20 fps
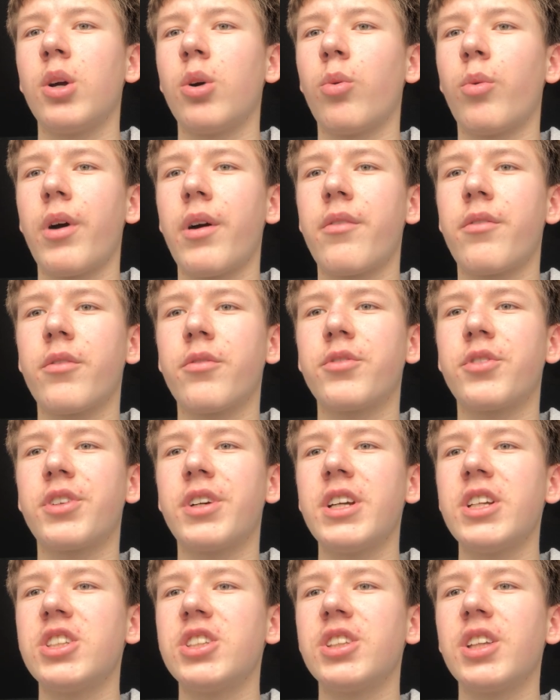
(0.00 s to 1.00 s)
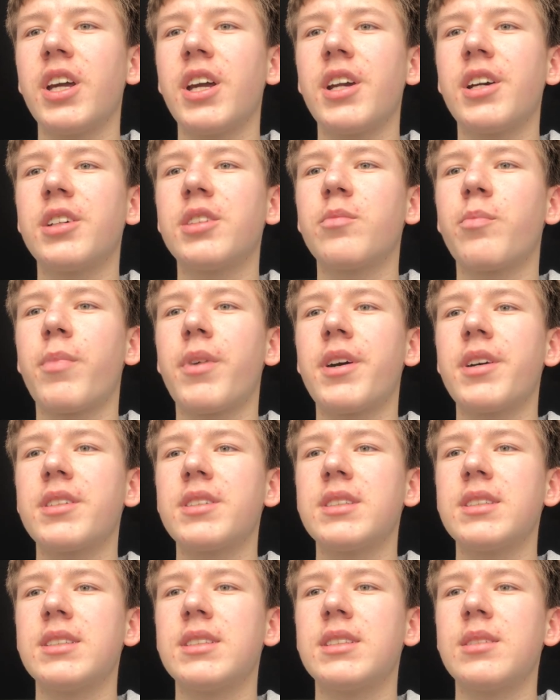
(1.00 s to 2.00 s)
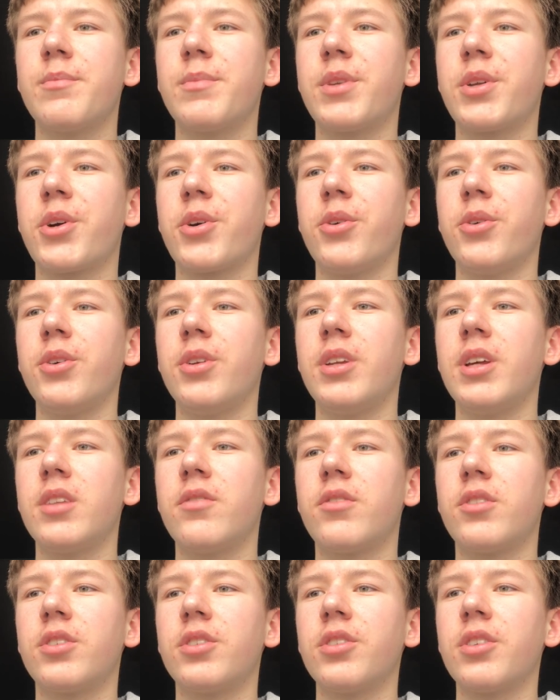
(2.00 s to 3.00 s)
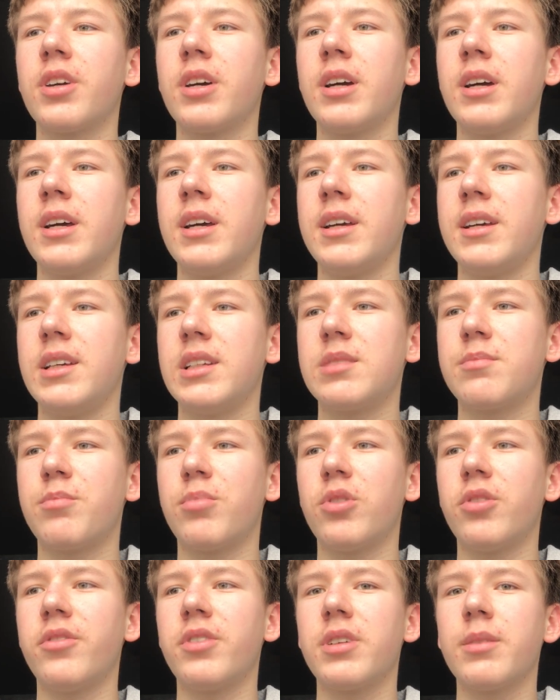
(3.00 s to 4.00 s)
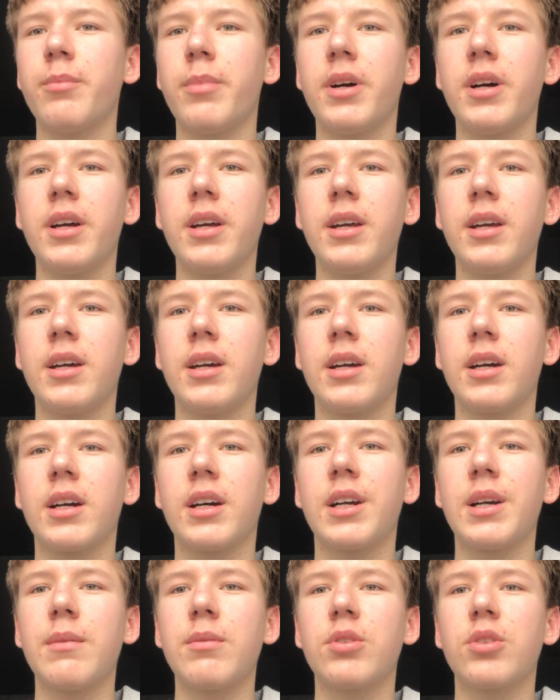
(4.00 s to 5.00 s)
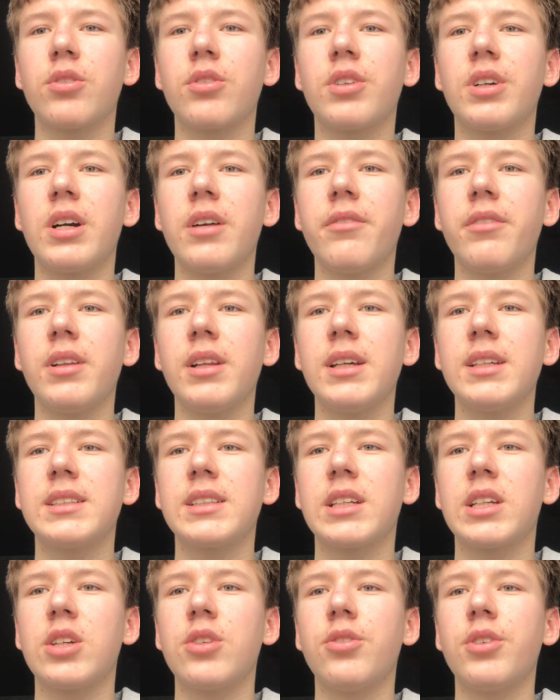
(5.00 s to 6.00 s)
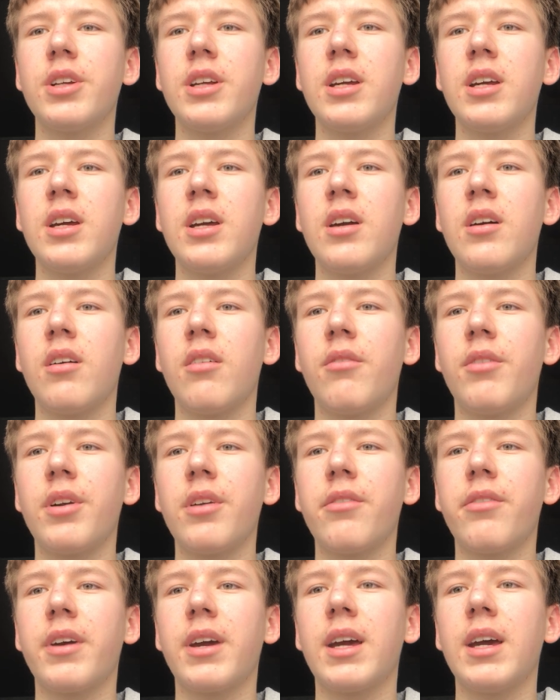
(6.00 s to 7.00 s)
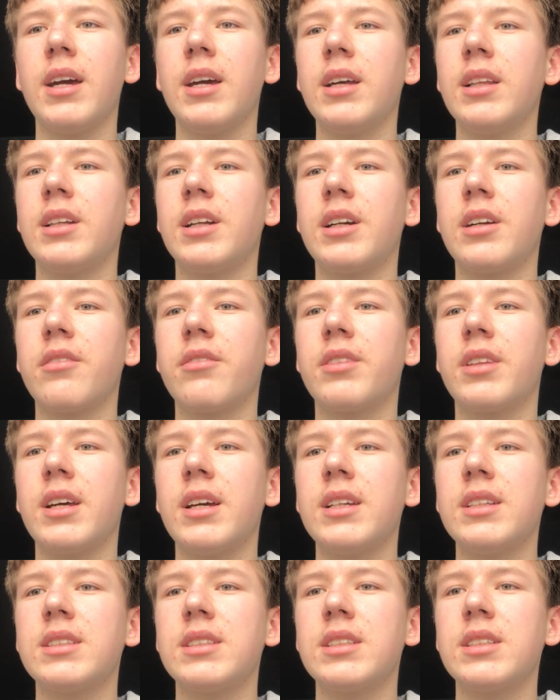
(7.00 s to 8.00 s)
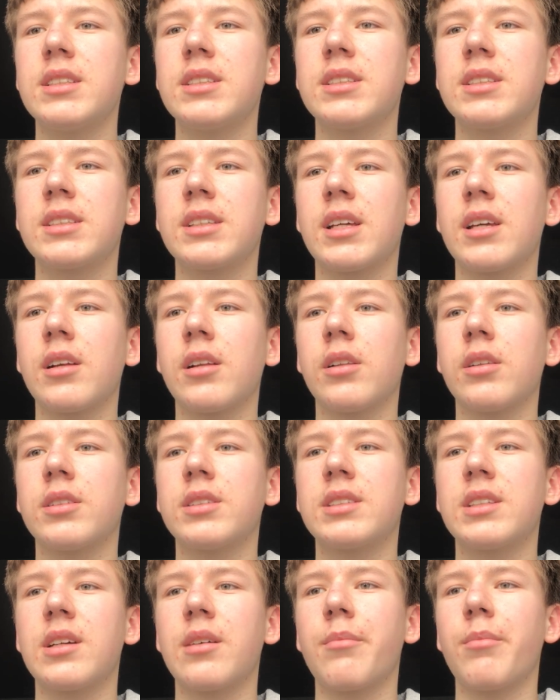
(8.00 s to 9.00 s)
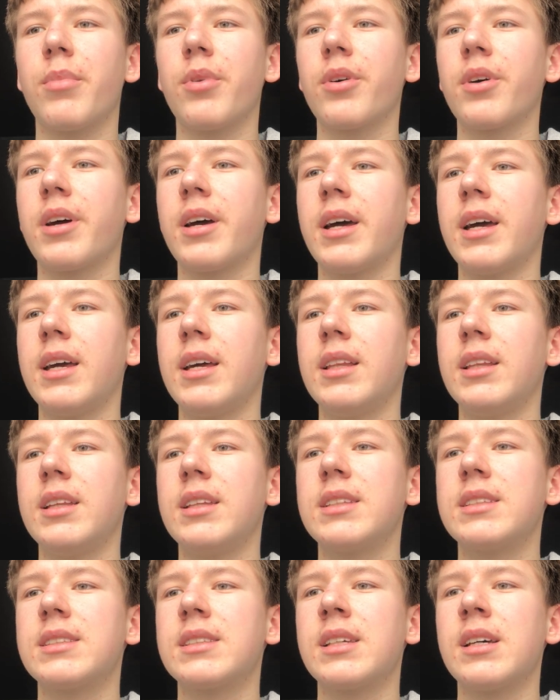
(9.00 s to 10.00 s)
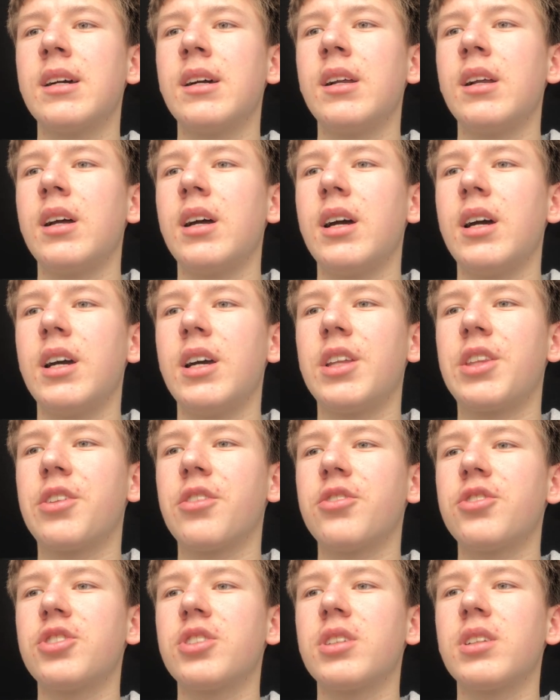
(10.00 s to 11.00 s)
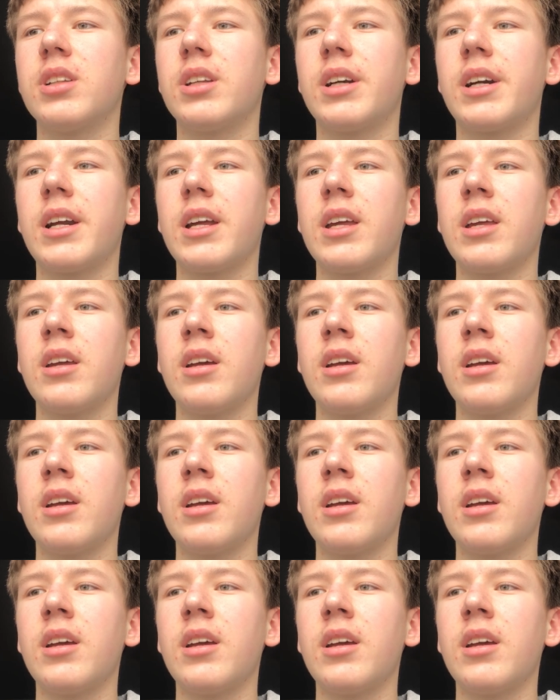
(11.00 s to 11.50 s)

wife of trading third parties the Bitcoin network is powered by cryptographic security, verification, derivatives, scales, the blockchain, its a uh, tangible